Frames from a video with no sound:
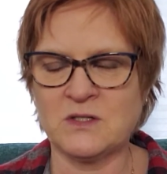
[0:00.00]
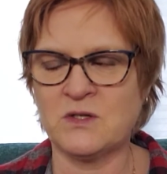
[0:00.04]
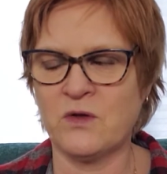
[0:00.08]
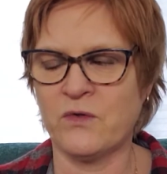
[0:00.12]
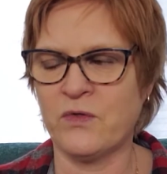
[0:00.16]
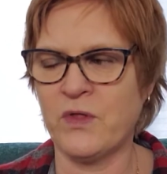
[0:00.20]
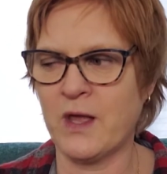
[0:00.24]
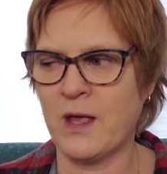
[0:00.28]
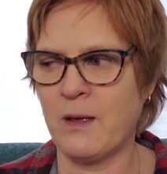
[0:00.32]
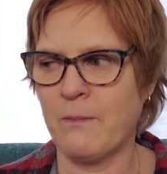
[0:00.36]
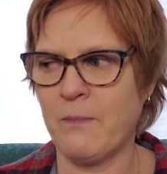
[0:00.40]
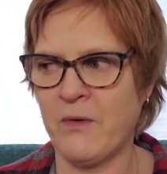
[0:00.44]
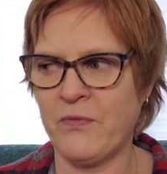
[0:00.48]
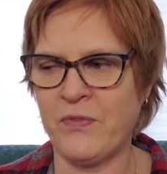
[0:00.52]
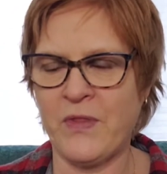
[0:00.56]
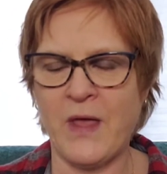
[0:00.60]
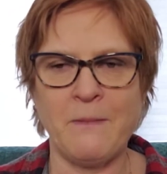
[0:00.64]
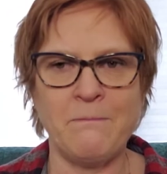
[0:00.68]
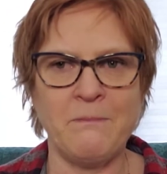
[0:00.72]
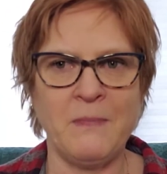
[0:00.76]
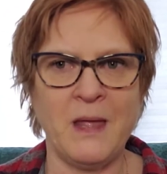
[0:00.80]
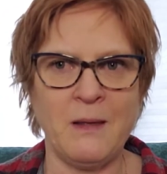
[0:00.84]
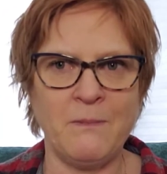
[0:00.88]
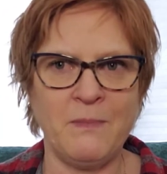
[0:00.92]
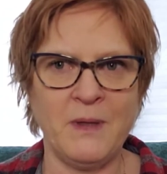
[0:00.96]
So think about
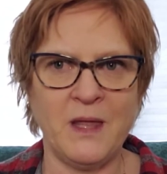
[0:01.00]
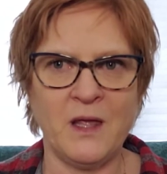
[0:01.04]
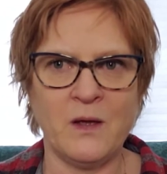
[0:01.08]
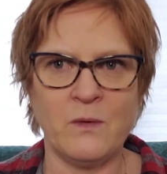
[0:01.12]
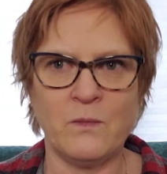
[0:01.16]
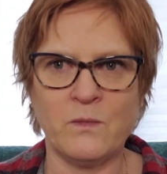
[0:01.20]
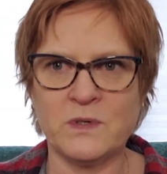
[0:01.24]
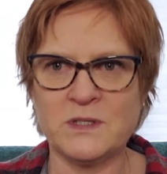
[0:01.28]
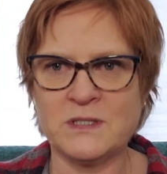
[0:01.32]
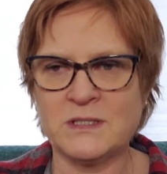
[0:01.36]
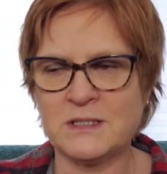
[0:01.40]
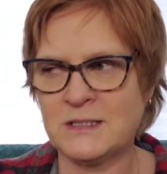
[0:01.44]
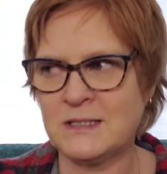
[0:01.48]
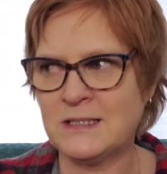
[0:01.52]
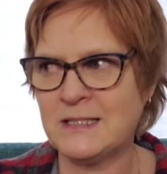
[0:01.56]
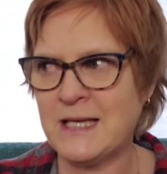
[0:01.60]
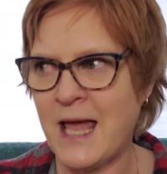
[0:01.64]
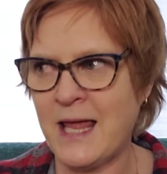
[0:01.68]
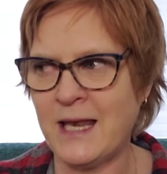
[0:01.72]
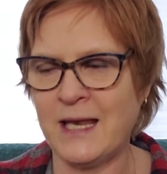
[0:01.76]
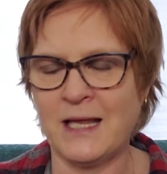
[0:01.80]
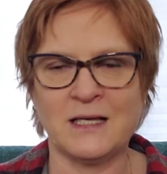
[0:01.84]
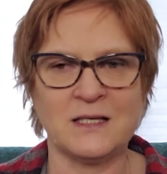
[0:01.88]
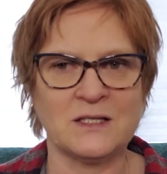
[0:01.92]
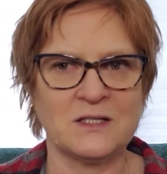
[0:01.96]
that. Maybe it was
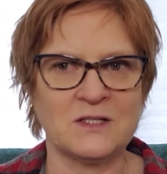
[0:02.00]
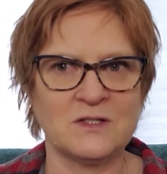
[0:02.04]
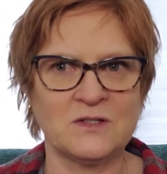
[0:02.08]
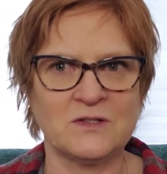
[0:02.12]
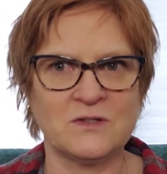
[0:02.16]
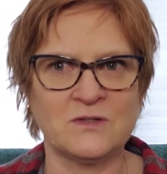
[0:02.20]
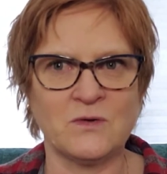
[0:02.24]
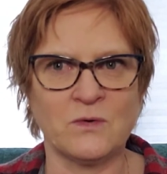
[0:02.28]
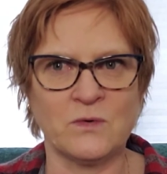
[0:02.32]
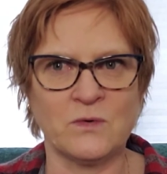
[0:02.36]
tennis